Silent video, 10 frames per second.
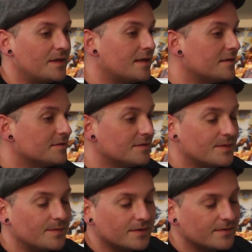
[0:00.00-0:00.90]
And then there's
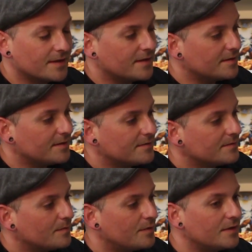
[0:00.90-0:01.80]
other people that work here too.
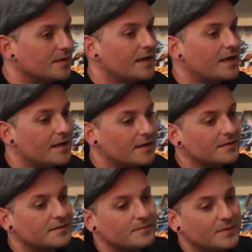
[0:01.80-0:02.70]
But
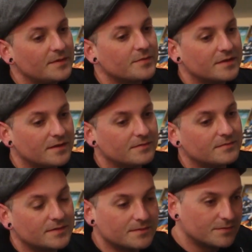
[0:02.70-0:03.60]
me and Bruno
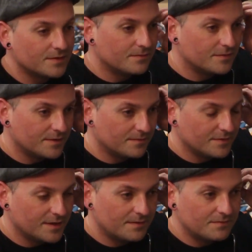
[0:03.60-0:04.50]
would
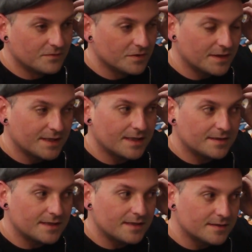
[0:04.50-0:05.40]
run the
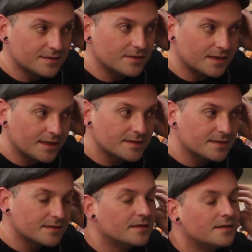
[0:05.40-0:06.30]
day to day of the store. Yes.